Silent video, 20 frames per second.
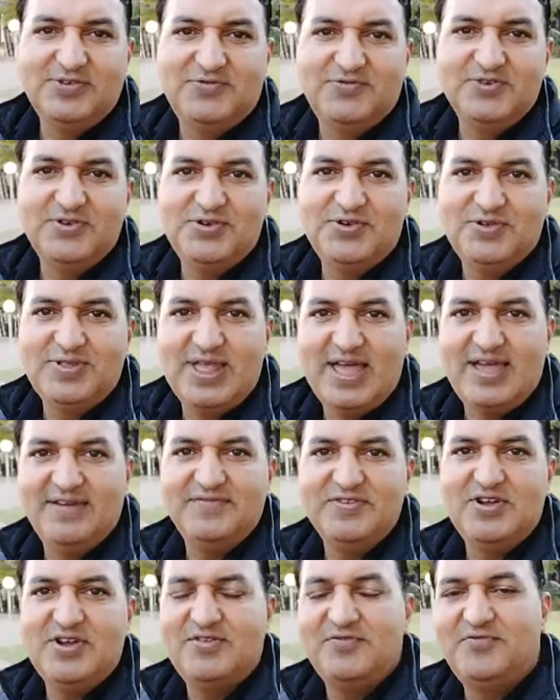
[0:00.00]
If you're
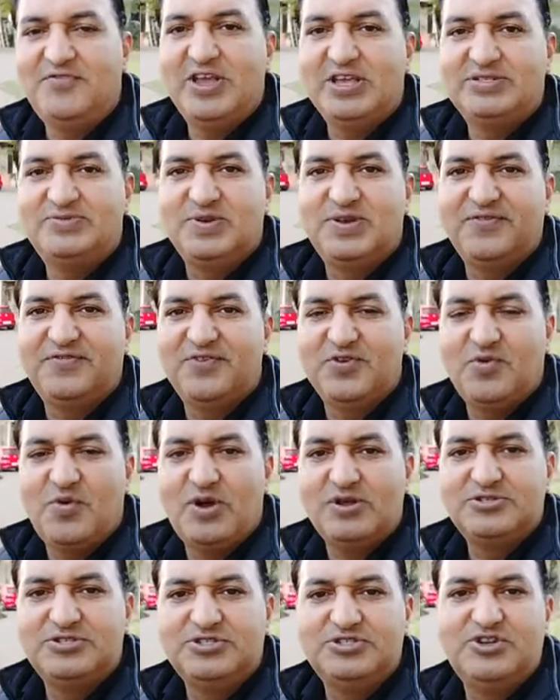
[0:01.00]
live, you're on Facebook, if you're
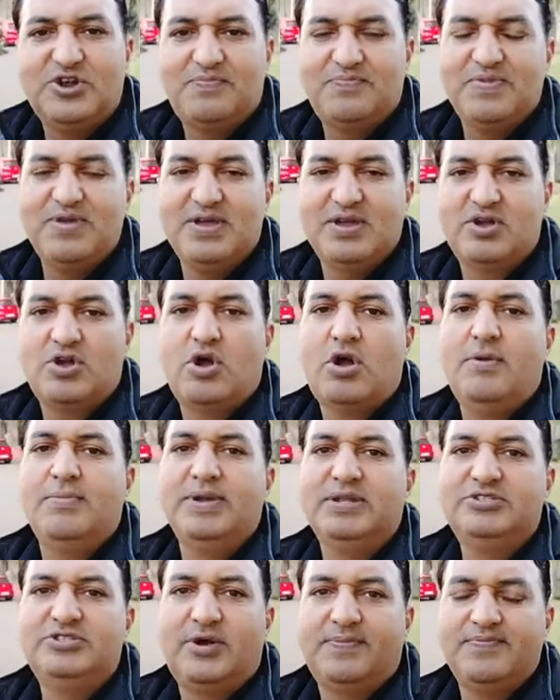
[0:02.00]
watching, drop me a
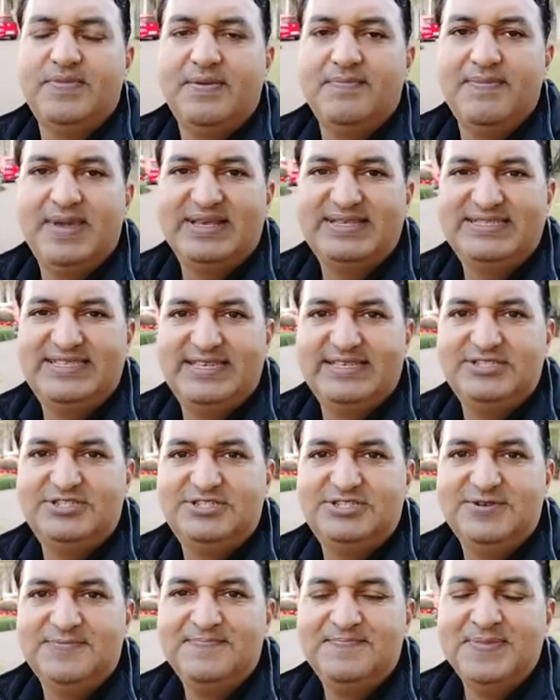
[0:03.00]
comment, drop me a
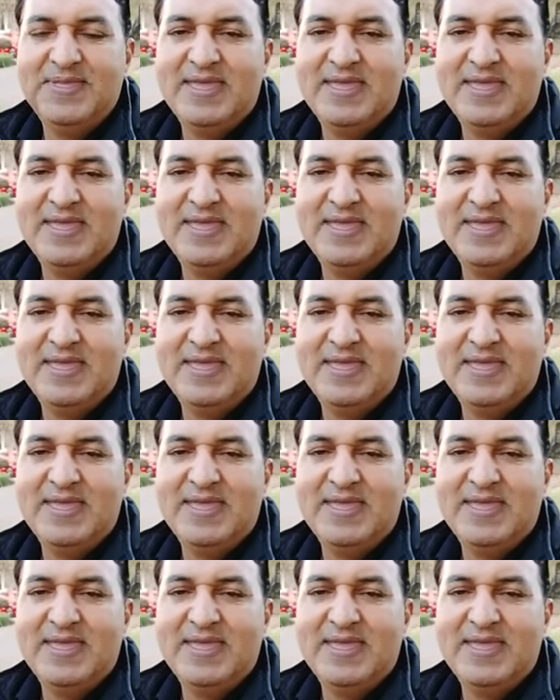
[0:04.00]
message.